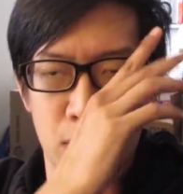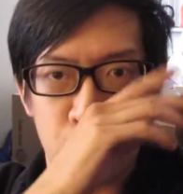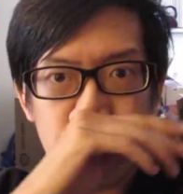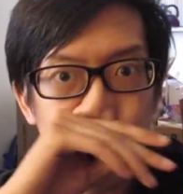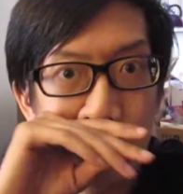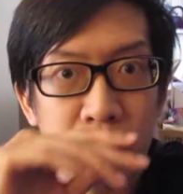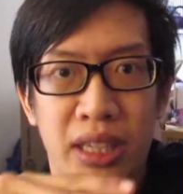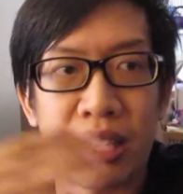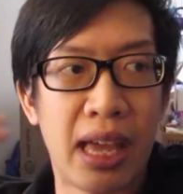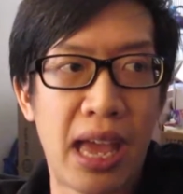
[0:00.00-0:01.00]
So you're
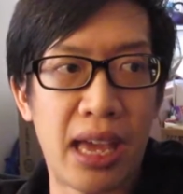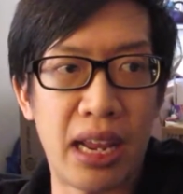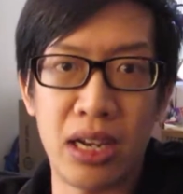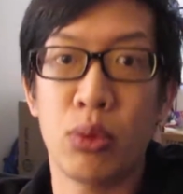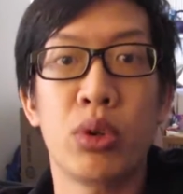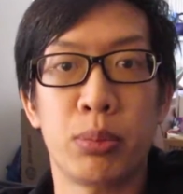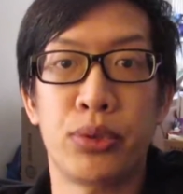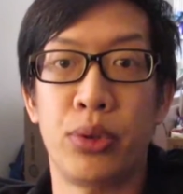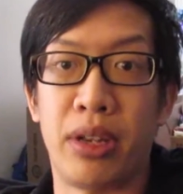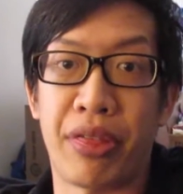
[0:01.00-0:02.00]
looking at anywhere
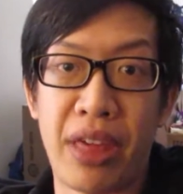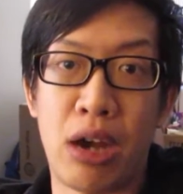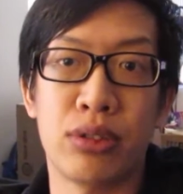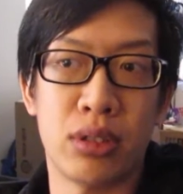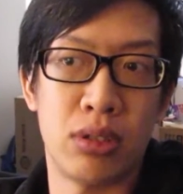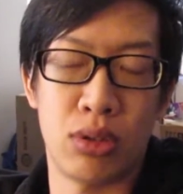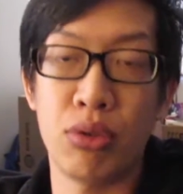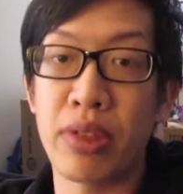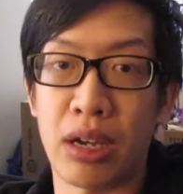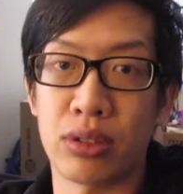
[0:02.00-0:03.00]
between $1,000 to
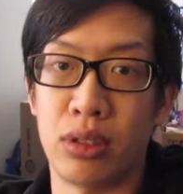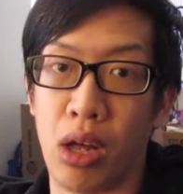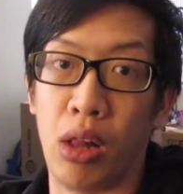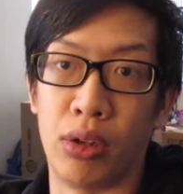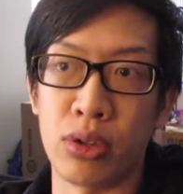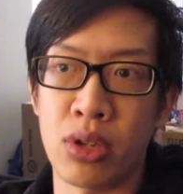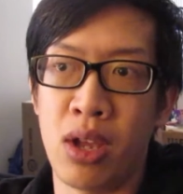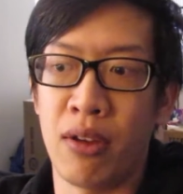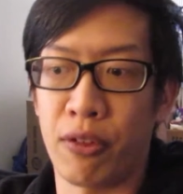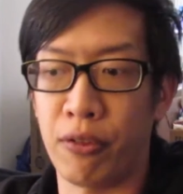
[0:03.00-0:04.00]
$2,000
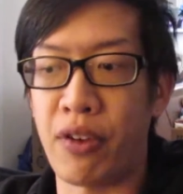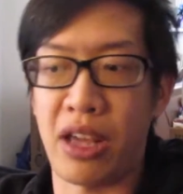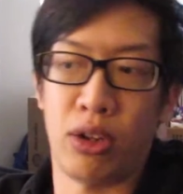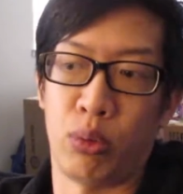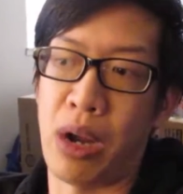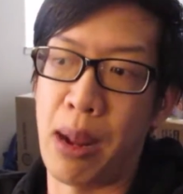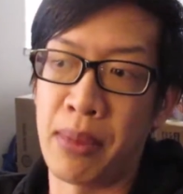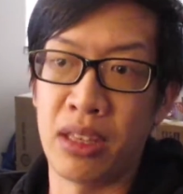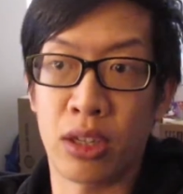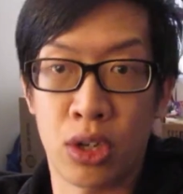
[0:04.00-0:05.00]
for a vinyl wrap
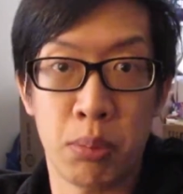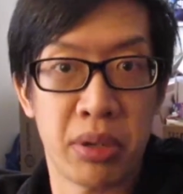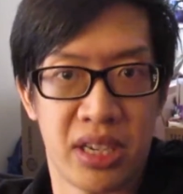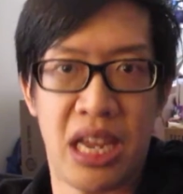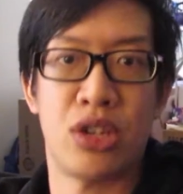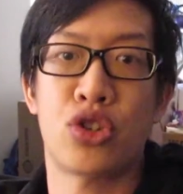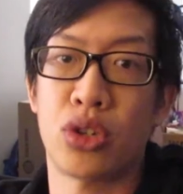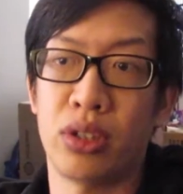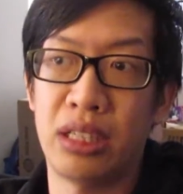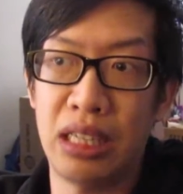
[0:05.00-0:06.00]
that could
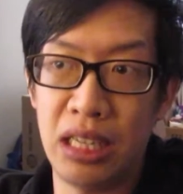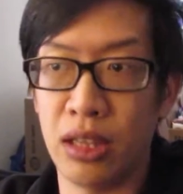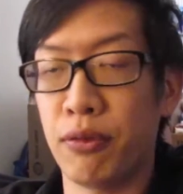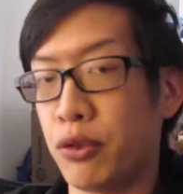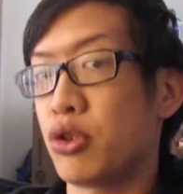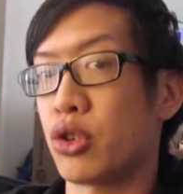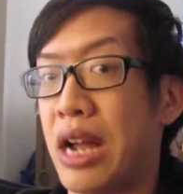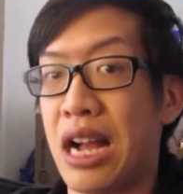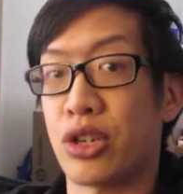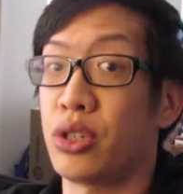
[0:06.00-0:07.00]
potentially in the future
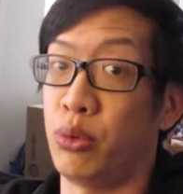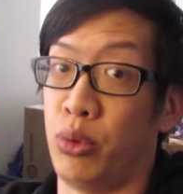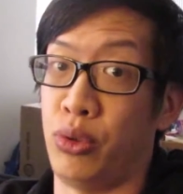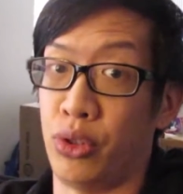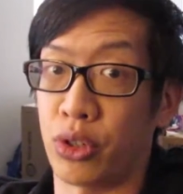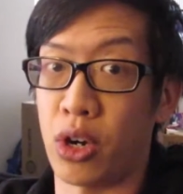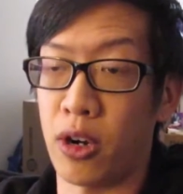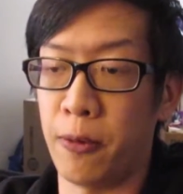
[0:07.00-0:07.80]
actually ruin your car.